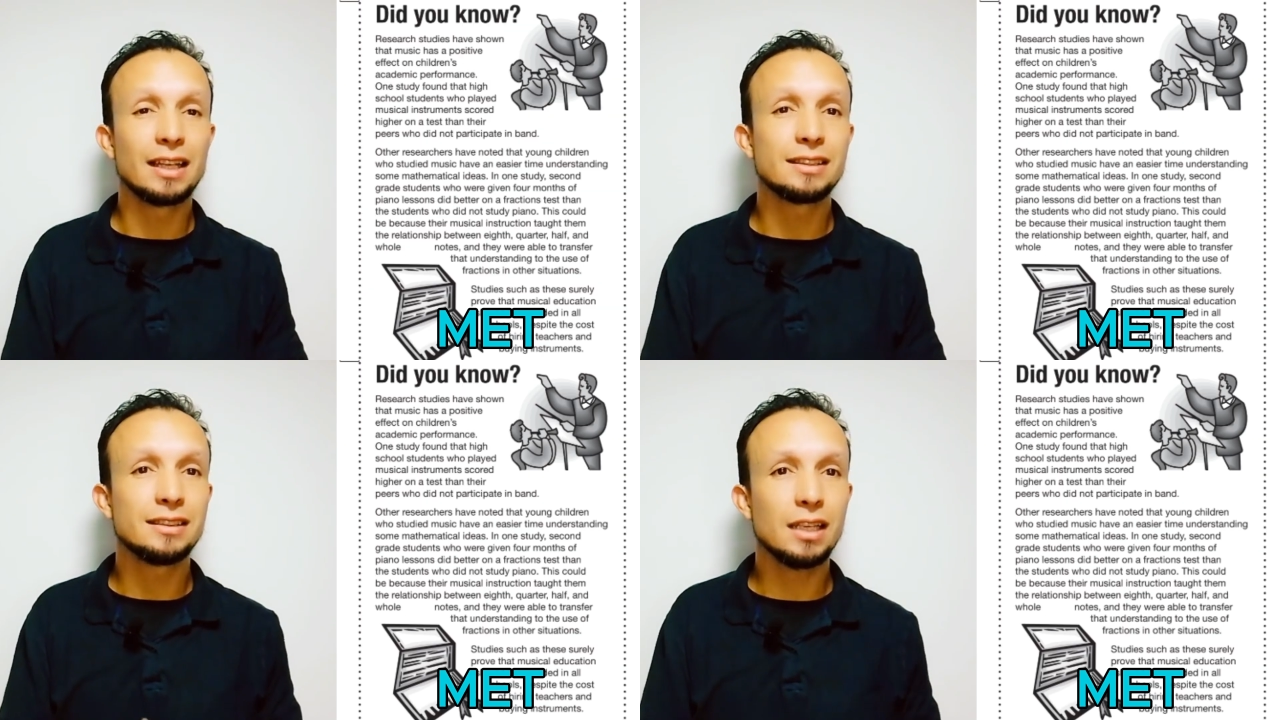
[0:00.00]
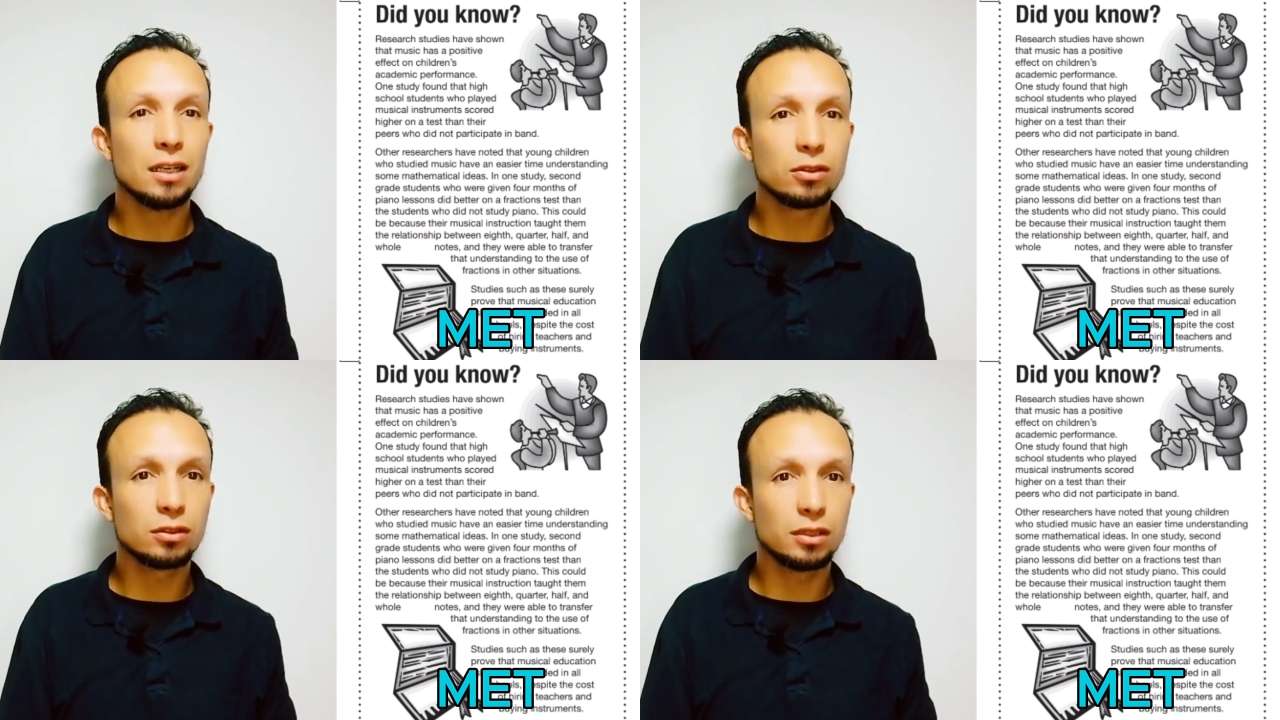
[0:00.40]
The
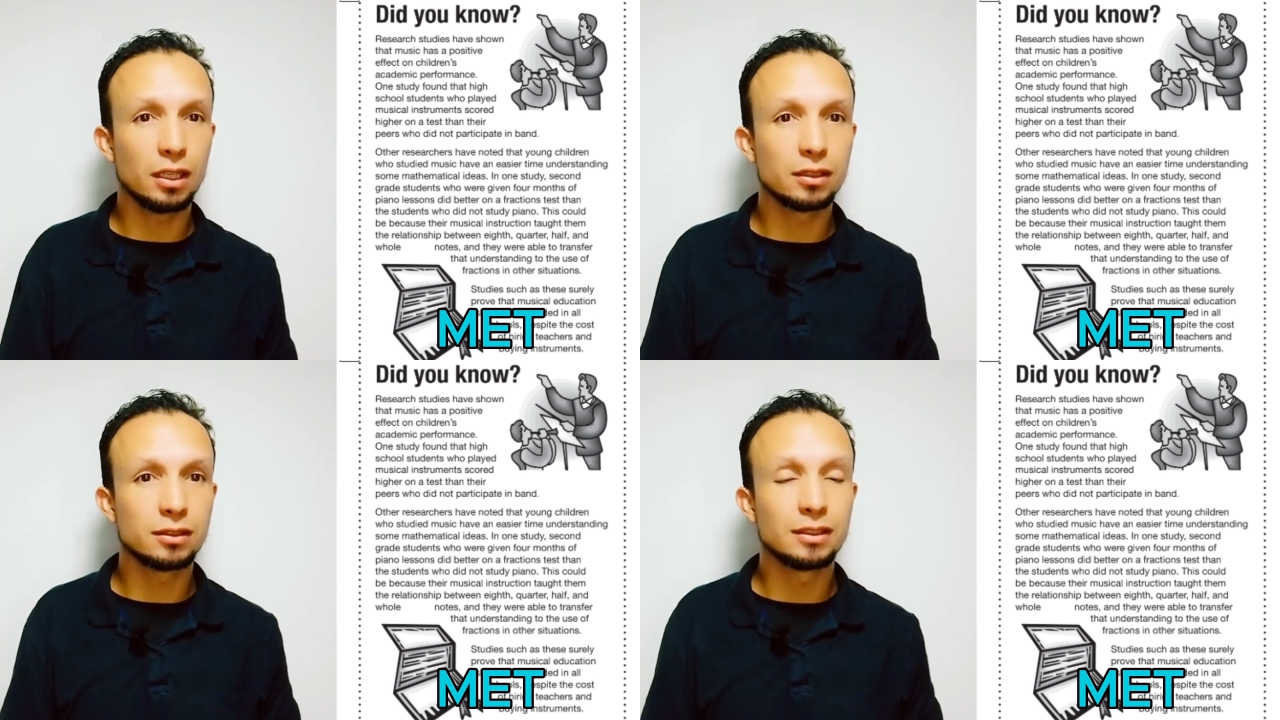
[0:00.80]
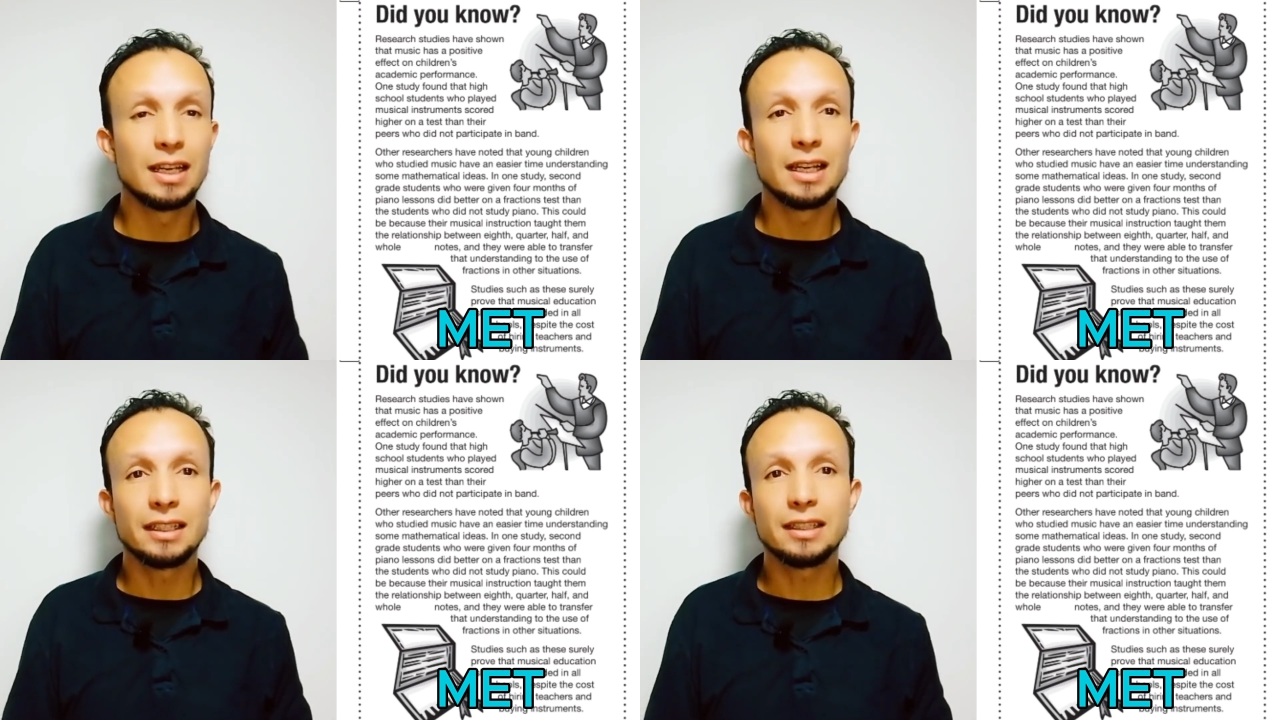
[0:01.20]
second text
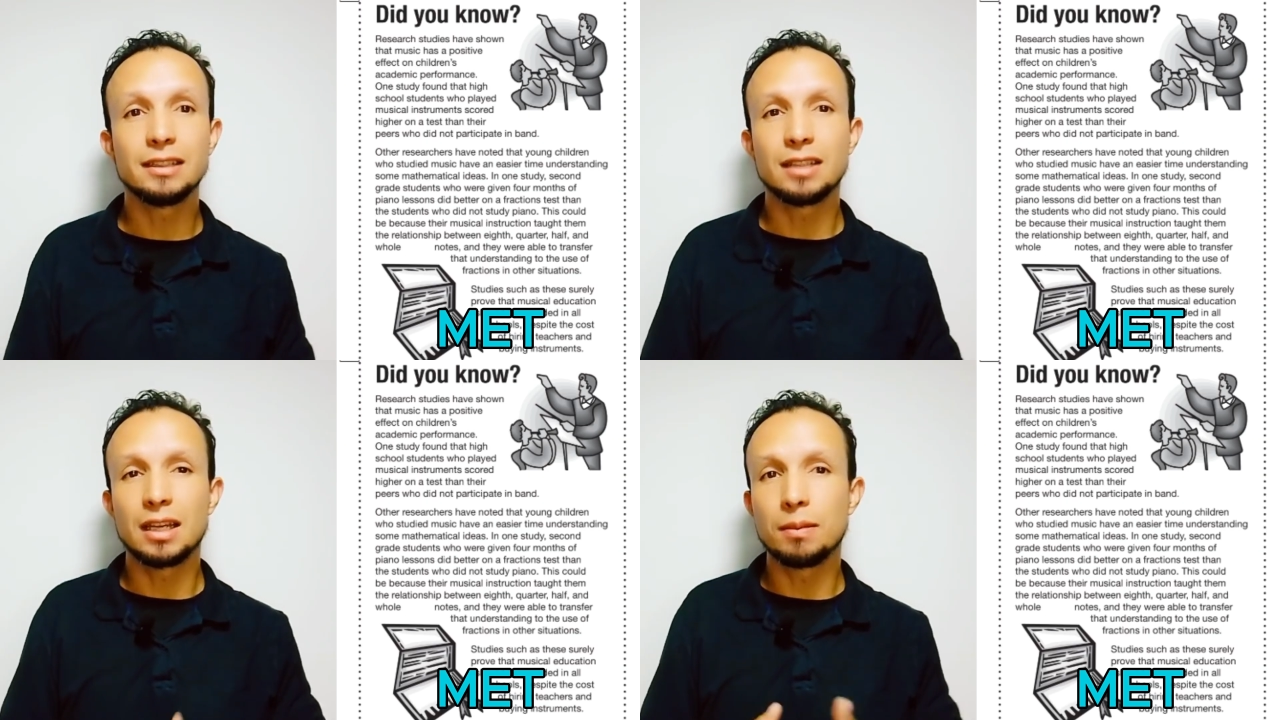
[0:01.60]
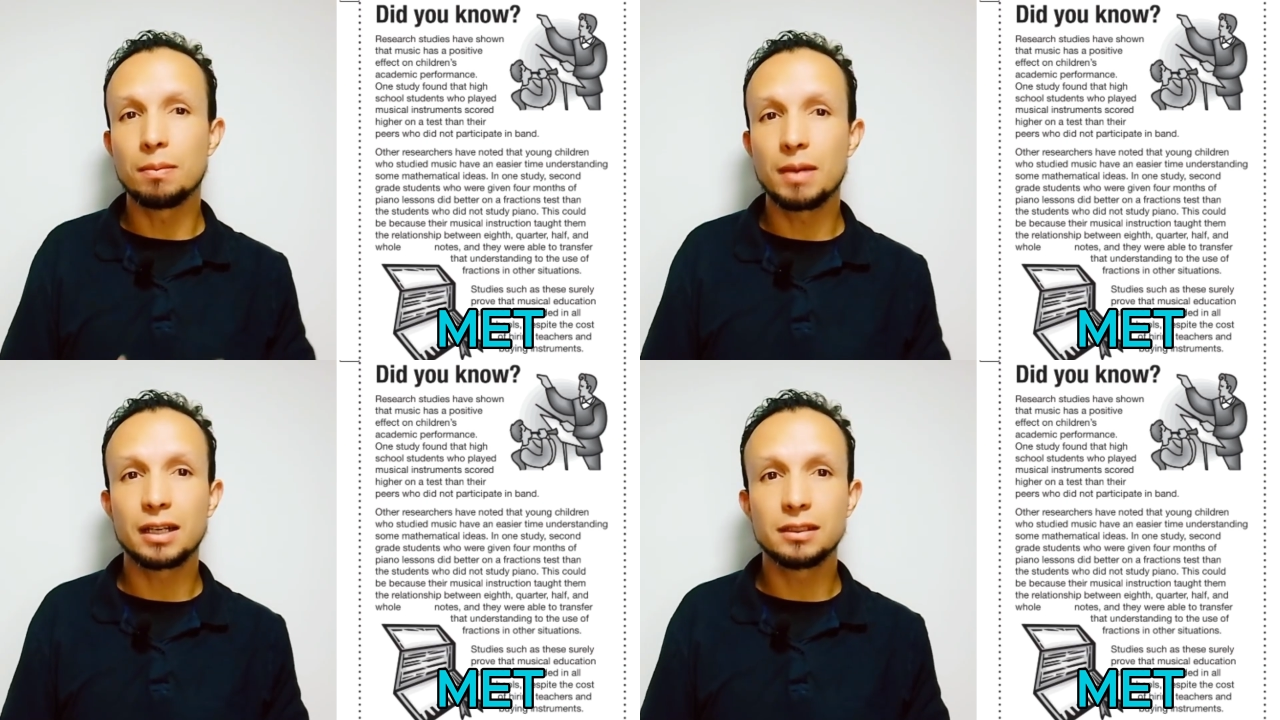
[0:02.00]
is a
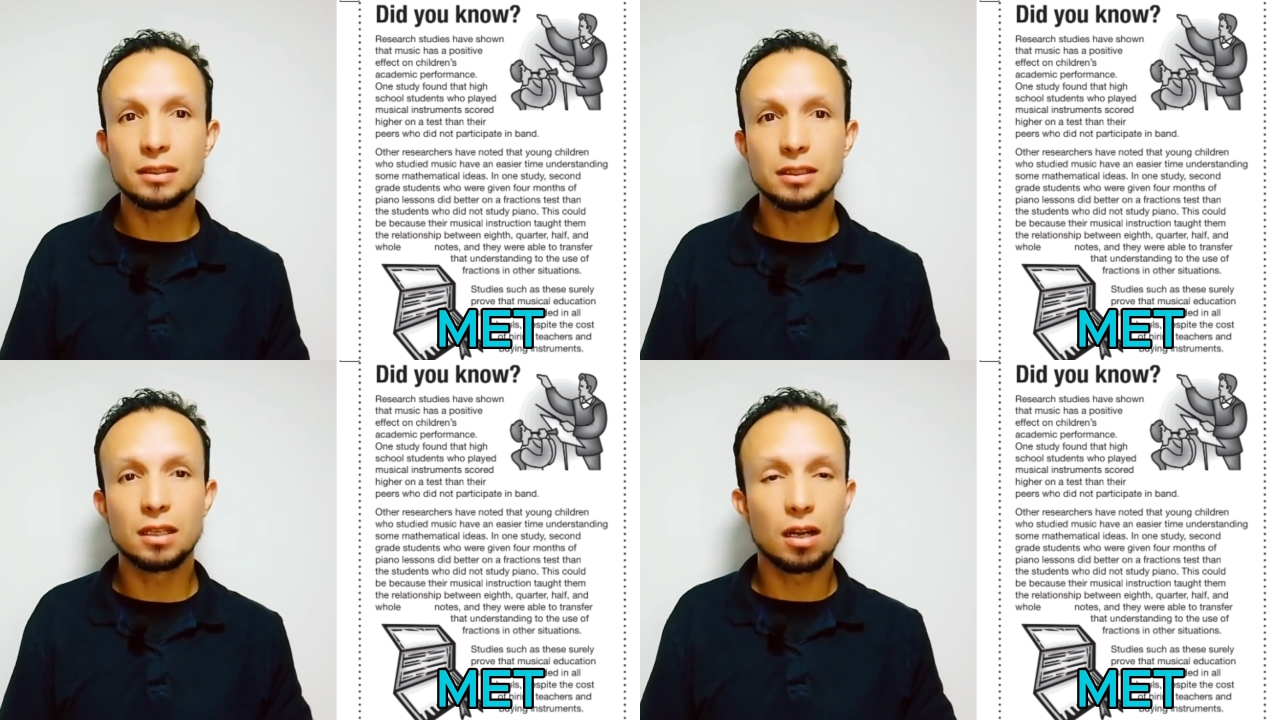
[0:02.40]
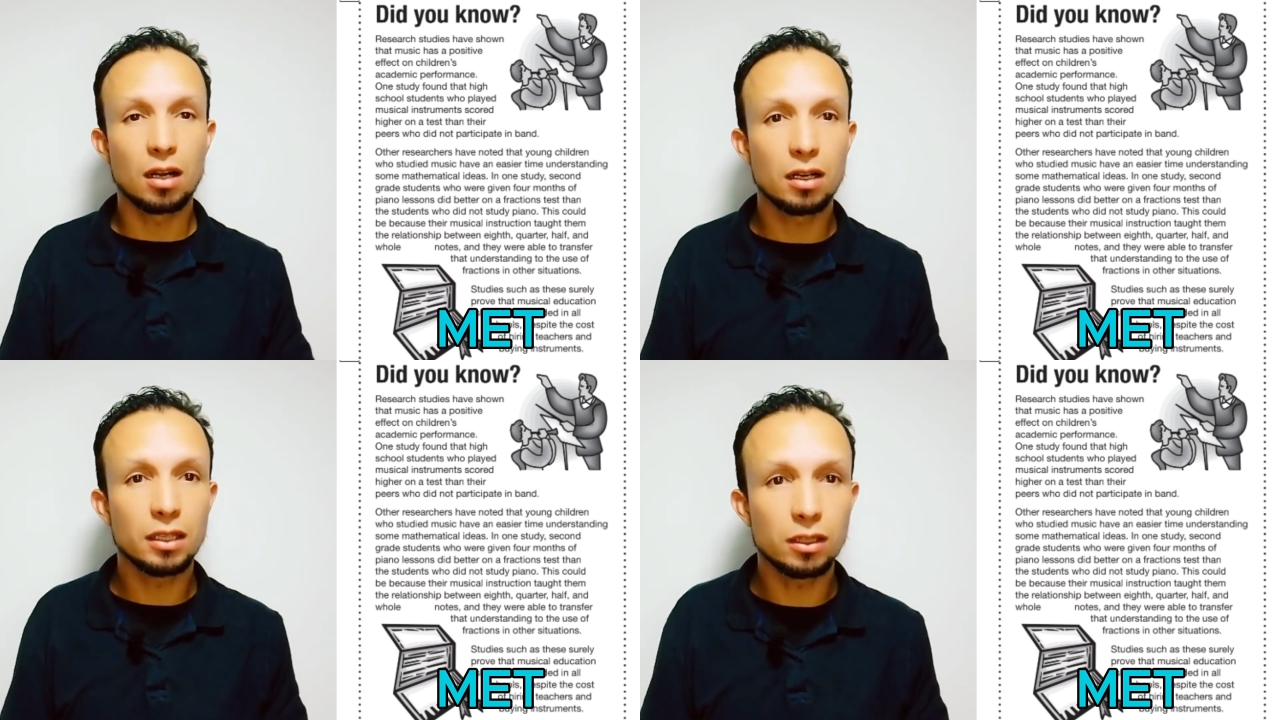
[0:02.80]
magazine
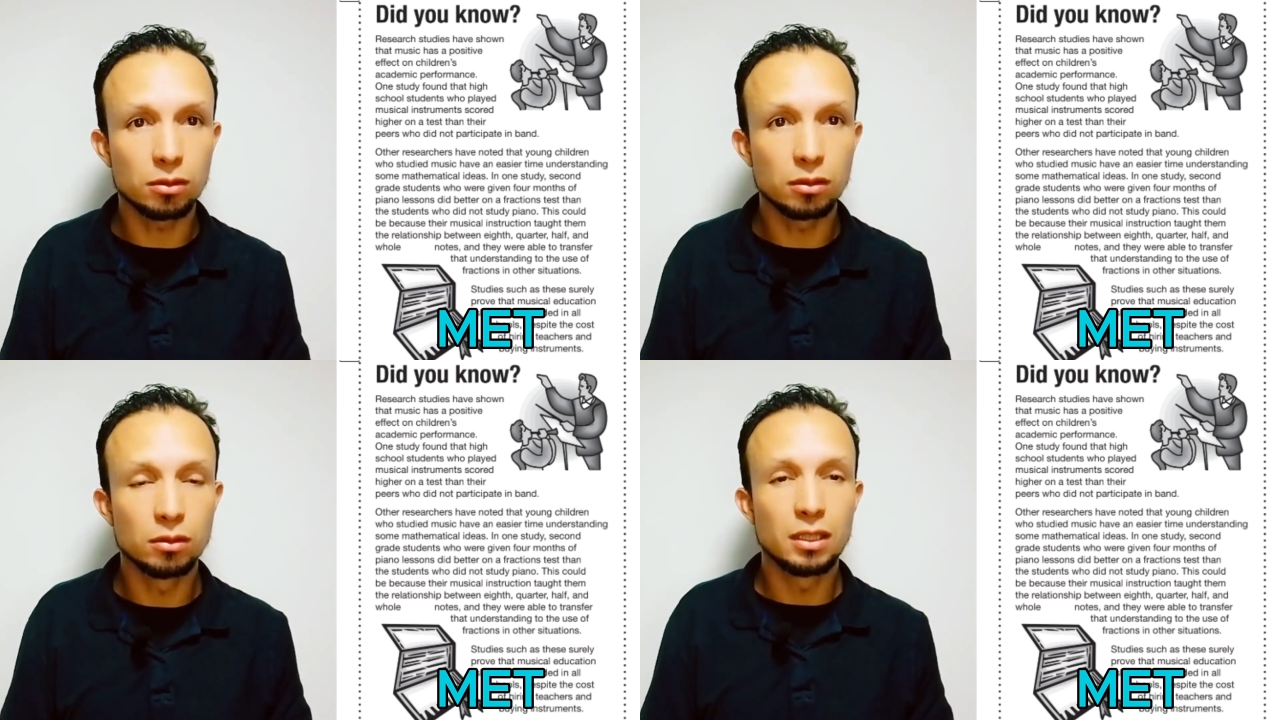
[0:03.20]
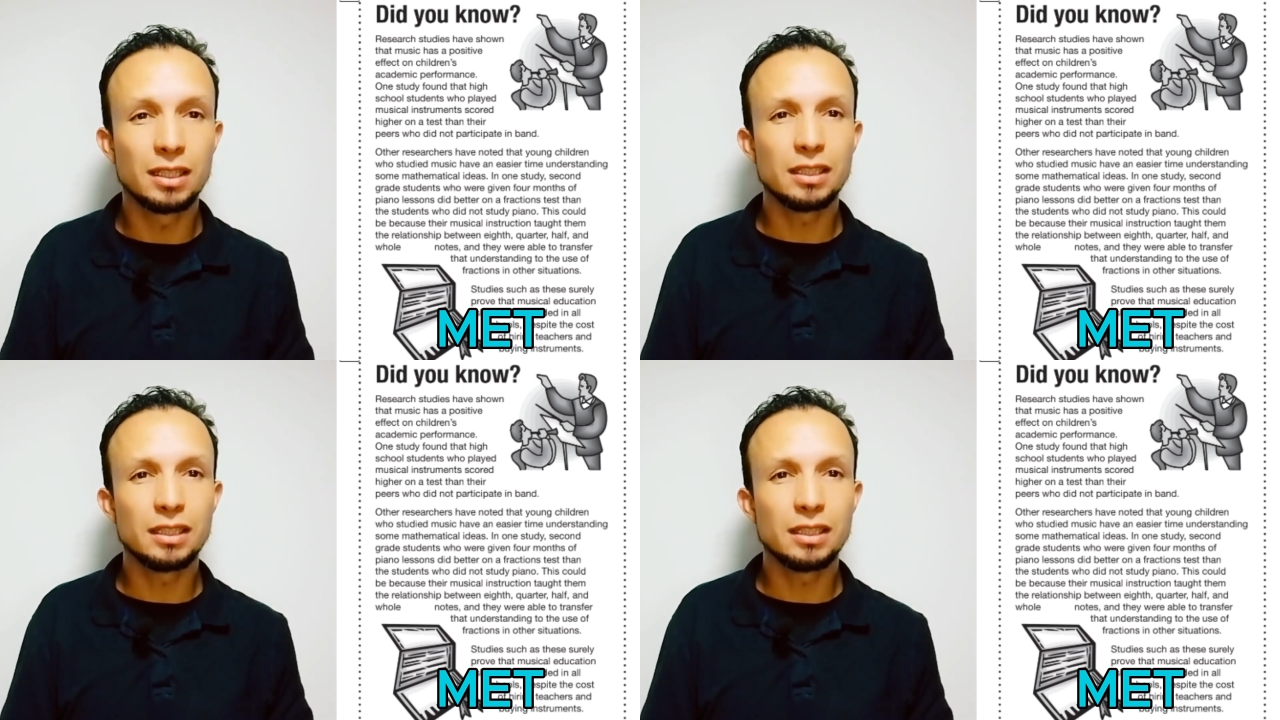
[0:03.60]
article.